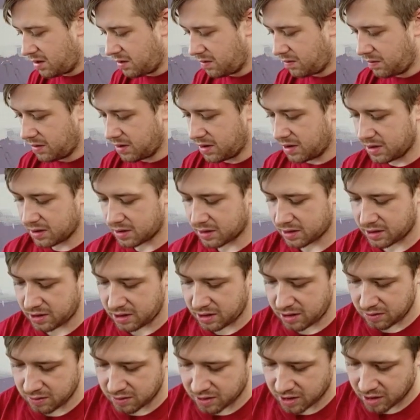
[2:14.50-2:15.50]
with this
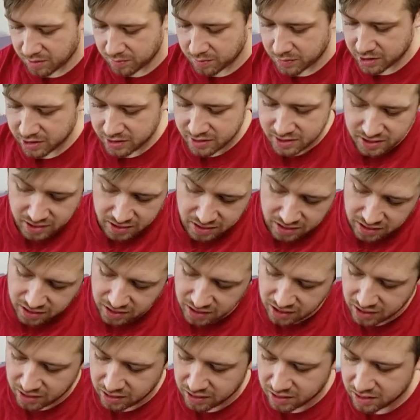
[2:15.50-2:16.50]
cucumber
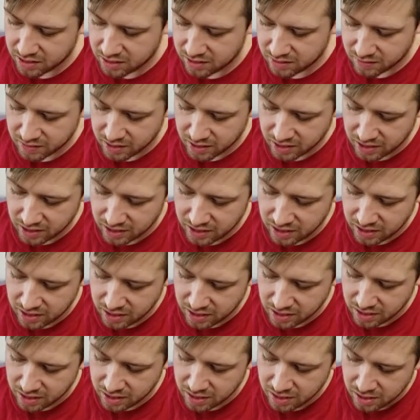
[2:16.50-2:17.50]
seedling right
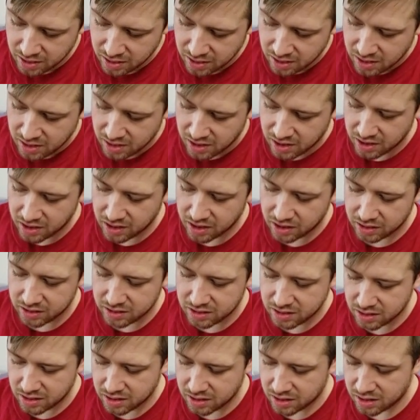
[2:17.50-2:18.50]
here. I like
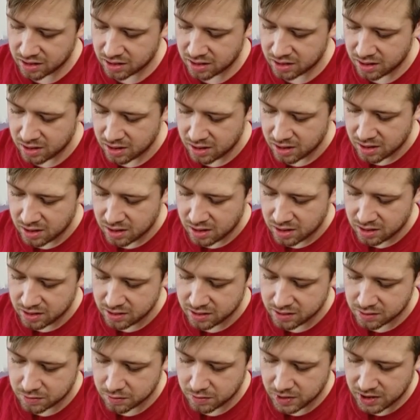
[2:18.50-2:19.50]
to
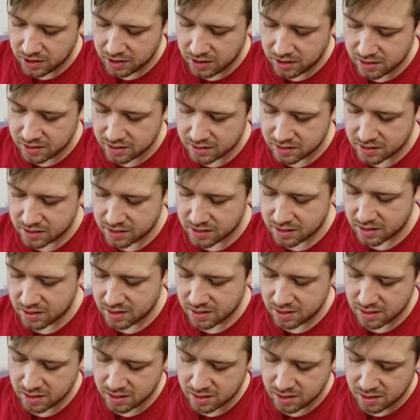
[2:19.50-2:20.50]
squeeze
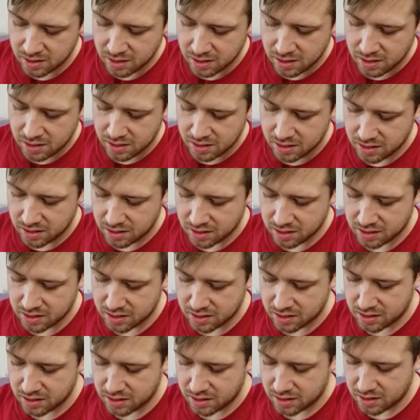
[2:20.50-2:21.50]

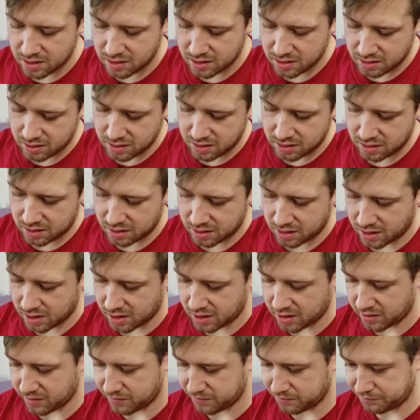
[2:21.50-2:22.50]
this
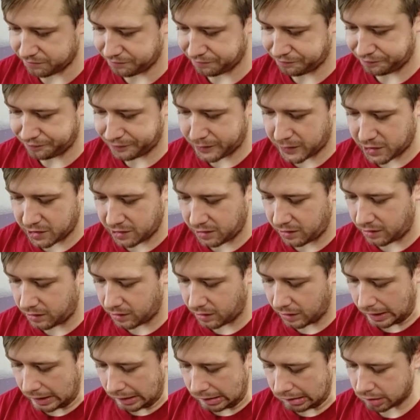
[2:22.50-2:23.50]

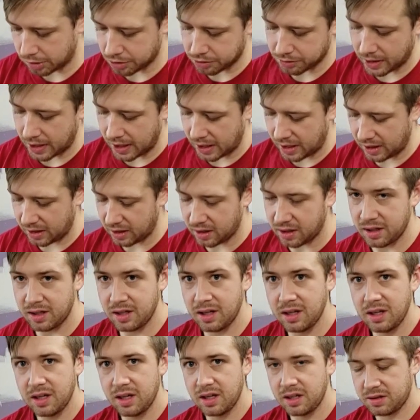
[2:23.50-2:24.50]
seedling tray
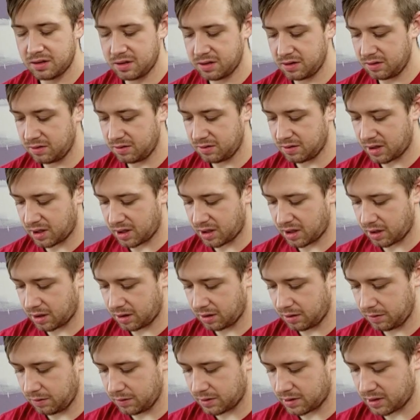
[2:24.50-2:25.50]
to
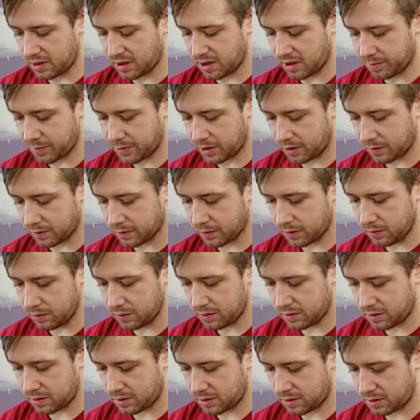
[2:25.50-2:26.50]
loosen up the
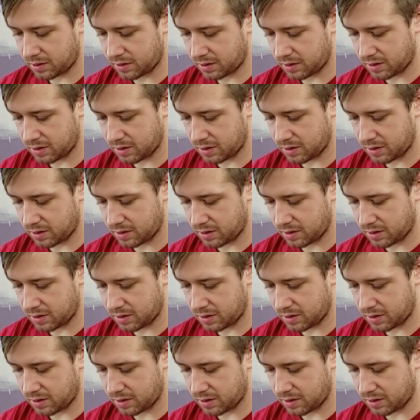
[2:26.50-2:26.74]
roots.